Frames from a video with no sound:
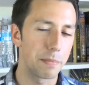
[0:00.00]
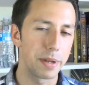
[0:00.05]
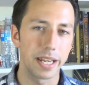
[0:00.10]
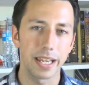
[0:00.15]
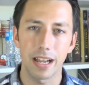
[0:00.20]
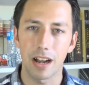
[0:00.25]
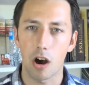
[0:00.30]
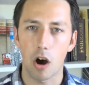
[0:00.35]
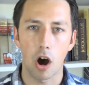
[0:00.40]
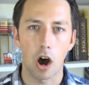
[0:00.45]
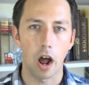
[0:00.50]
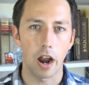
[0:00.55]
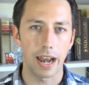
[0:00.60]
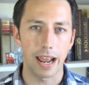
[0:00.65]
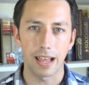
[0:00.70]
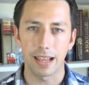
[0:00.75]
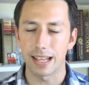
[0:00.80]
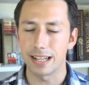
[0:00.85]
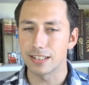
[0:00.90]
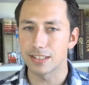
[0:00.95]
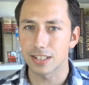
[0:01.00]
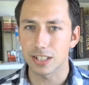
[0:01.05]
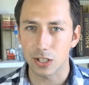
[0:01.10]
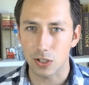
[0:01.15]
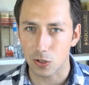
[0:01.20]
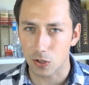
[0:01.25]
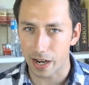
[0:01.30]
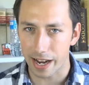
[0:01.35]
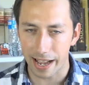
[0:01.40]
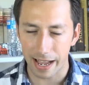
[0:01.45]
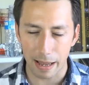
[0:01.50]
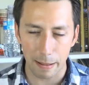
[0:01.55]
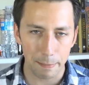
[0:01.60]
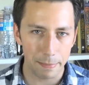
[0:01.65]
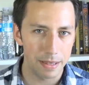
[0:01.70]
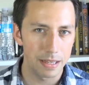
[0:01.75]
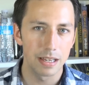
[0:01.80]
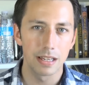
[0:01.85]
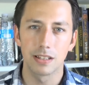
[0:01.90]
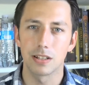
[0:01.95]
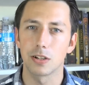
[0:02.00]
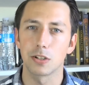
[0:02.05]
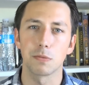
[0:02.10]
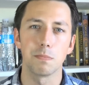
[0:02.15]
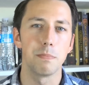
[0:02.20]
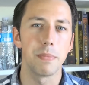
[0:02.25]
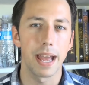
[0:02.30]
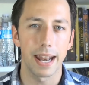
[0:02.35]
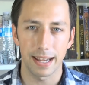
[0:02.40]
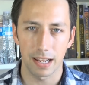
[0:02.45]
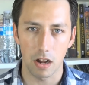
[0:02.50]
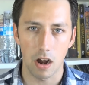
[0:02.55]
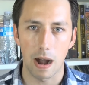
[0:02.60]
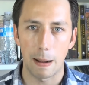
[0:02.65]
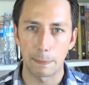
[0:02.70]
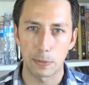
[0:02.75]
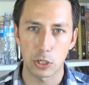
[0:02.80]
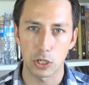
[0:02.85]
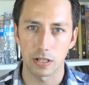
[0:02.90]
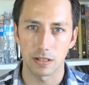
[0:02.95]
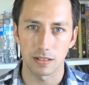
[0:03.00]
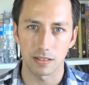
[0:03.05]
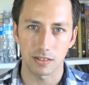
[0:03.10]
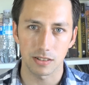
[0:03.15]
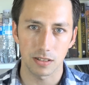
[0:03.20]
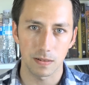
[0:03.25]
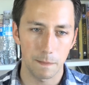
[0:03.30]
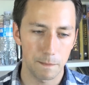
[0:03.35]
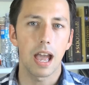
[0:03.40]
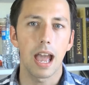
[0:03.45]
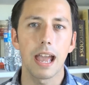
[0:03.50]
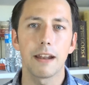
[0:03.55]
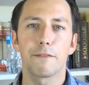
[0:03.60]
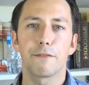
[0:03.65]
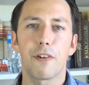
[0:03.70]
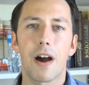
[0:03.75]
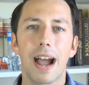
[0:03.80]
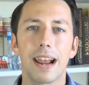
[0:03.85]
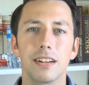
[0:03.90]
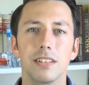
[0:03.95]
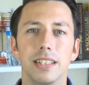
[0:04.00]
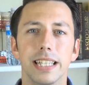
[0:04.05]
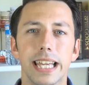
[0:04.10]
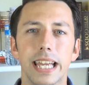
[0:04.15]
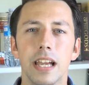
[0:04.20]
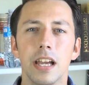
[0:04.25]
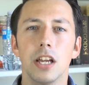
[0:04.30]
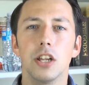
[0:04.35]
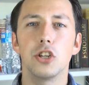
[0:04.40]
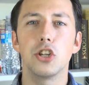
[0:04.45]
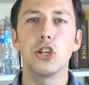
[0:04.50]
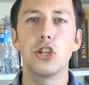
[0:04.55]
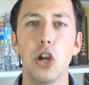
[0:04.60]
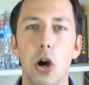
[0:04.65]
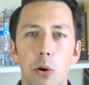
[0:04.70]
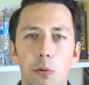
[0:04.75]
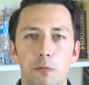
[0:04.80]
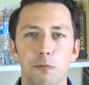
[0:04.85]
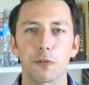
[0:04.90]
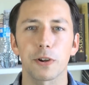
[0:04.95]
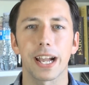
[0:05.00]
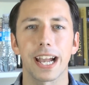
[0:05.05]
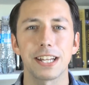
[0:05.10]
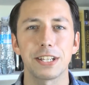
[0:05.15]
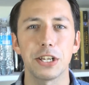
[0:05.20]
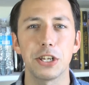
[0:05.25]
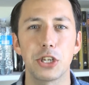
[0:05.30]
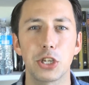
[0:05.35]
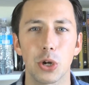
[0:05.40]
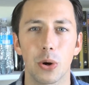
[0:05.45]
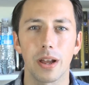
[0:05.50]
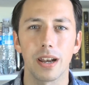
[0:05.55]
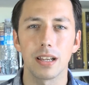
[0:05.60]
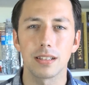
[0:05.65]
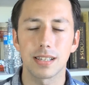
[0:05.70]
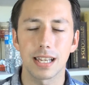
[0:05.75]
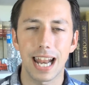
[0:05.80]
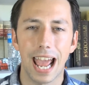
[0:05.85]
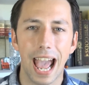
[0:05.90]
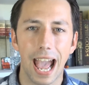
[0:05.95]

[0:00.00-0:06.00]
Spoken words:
Media on Instagram. There's many options. And finally, don't forget to join us at